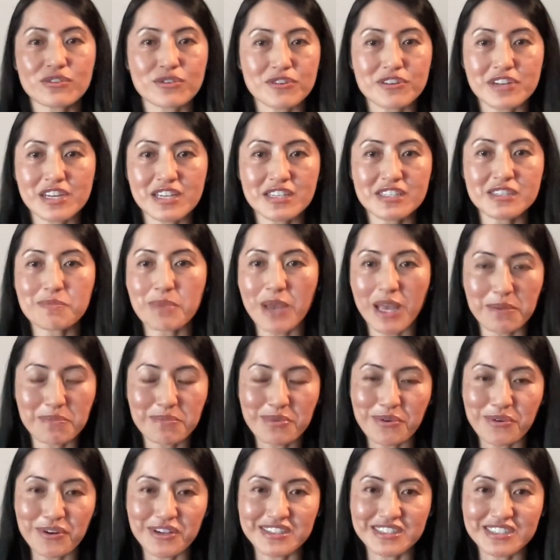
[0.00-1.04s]
glorious
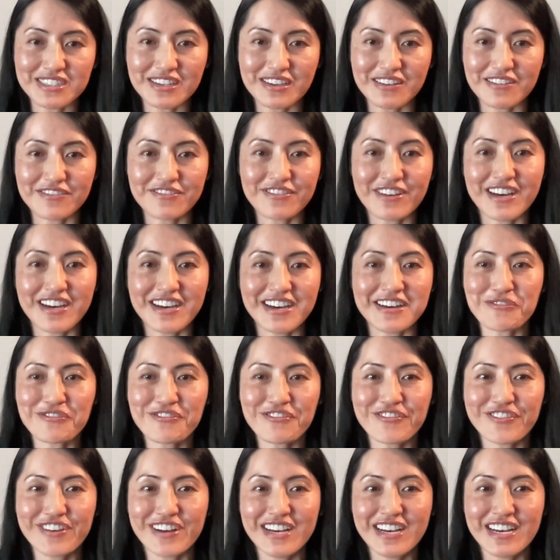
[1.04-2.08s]
pain points of
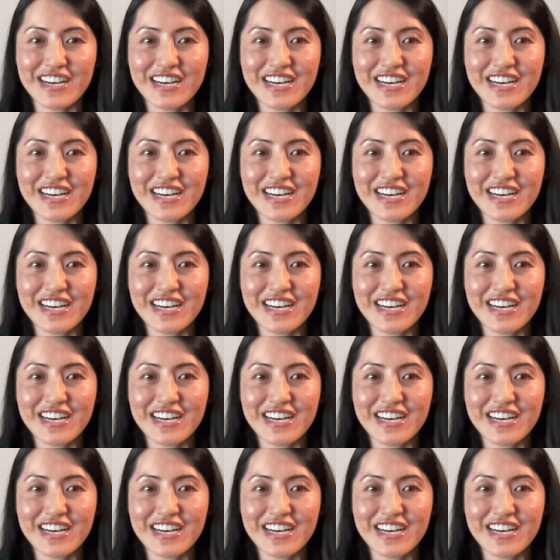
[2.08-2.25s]
both.